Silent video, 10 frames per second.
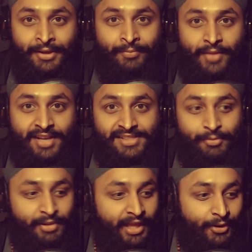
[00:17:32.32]
And he's
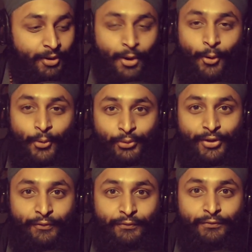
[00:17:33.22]
going to be like, who
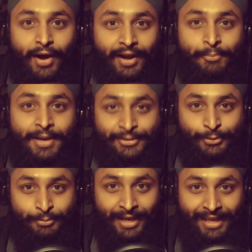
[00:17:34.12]
the fuck messed
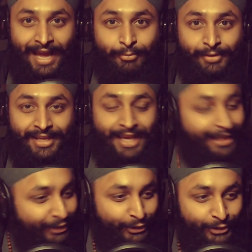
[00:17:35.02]
with my cabinet?
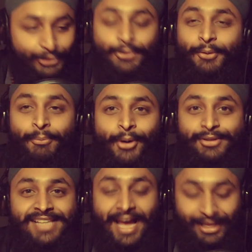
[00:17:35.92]
And you're
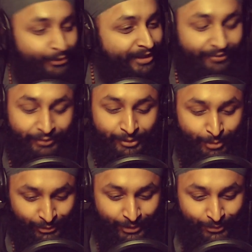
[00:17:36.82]
definitely the
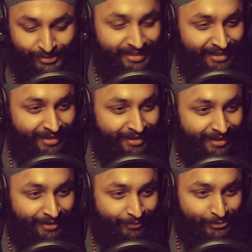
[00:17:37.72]
most OCD
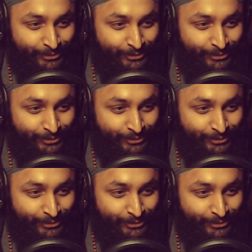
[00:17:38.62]
individual.